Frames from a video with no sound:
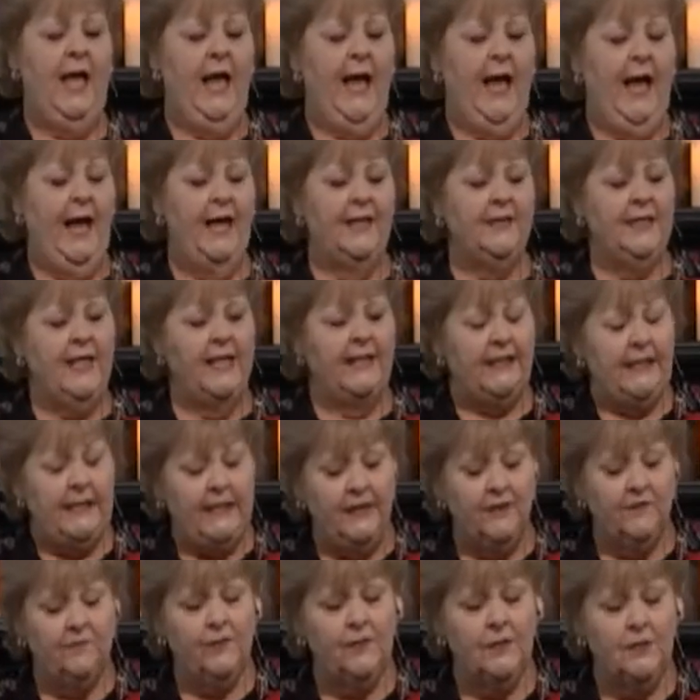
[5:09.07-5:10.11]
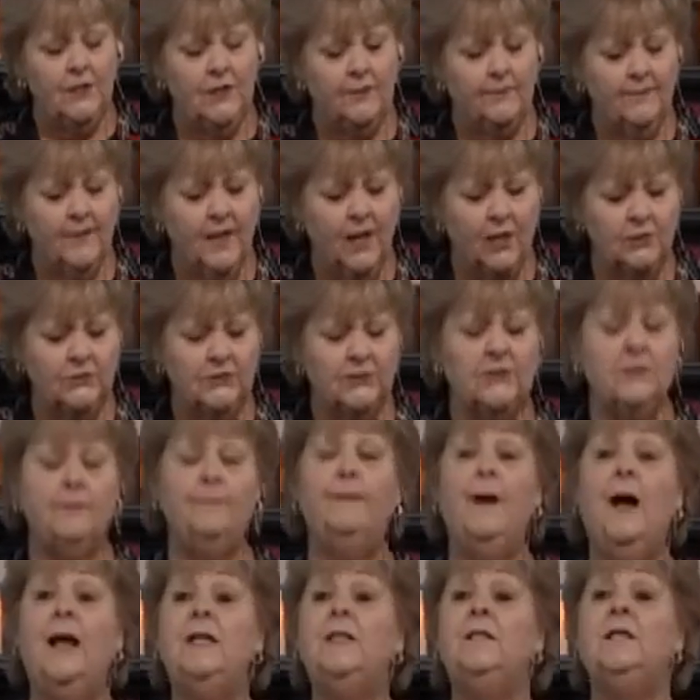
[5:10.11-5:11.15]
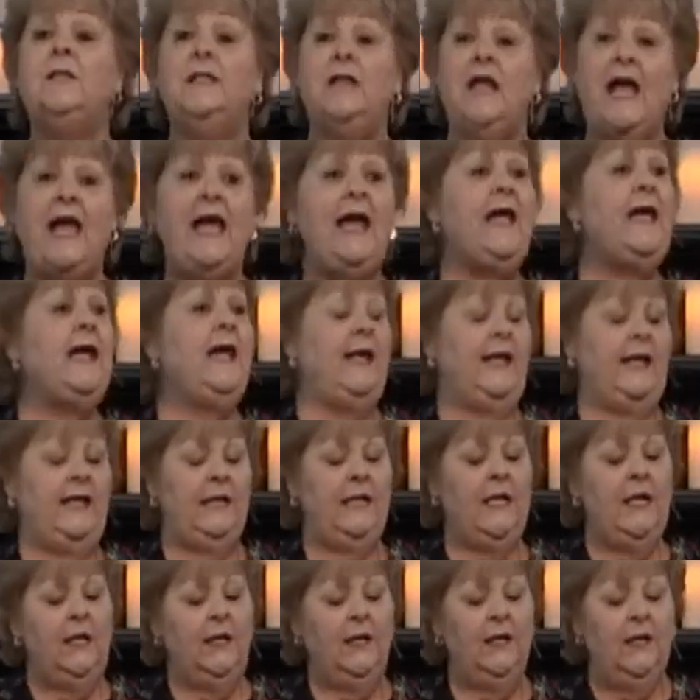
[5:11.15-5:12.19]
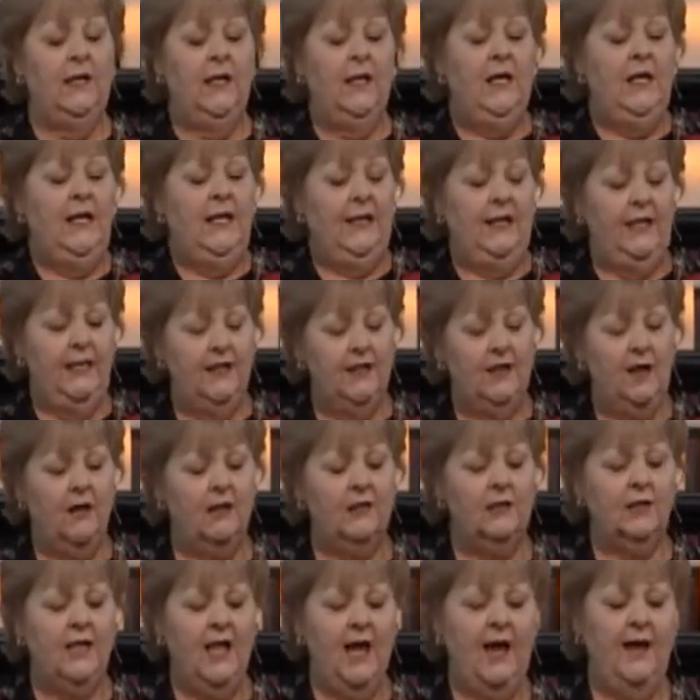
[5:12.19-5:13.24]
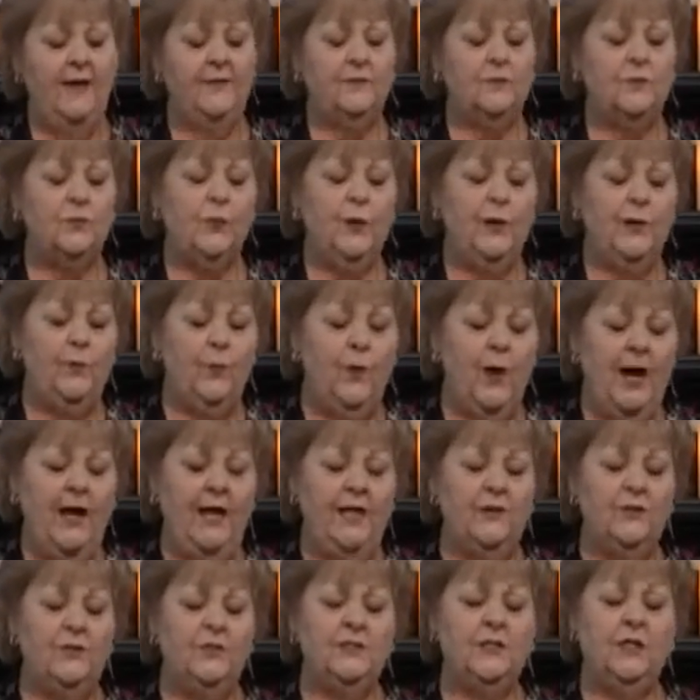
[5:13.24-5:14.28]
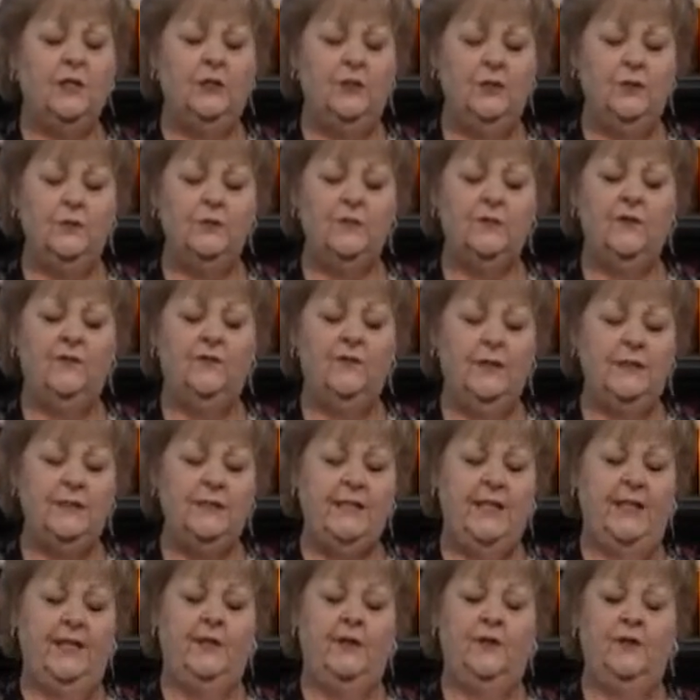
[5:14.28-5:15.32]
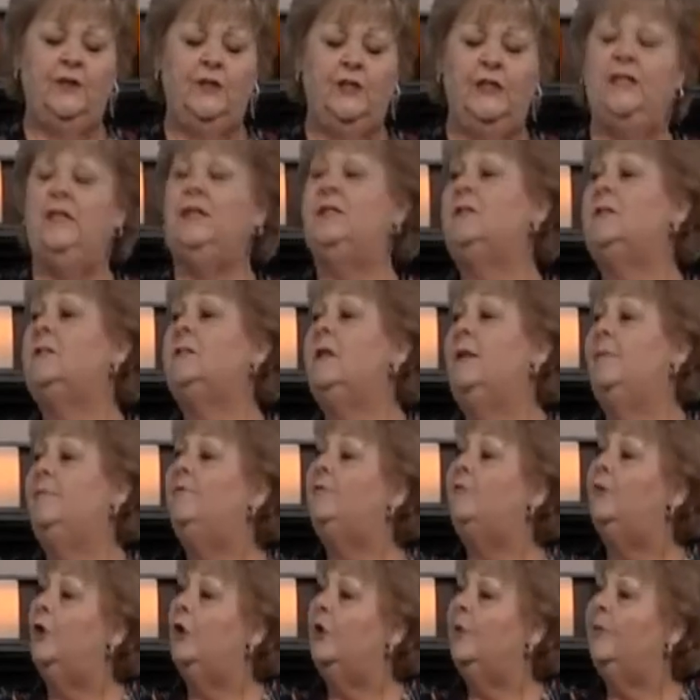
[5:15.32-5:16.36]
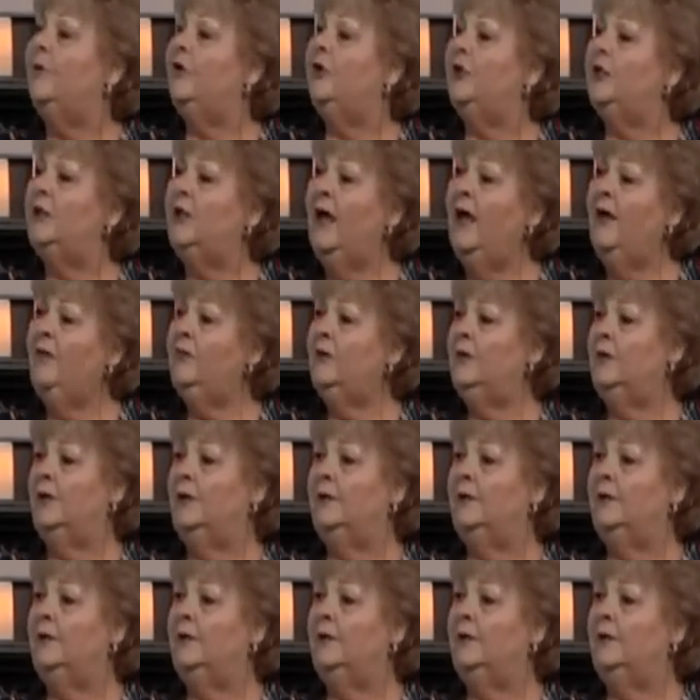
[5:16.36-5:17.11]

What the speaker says: And that even the most mundane in our lives requires a use of this energy in some form or another.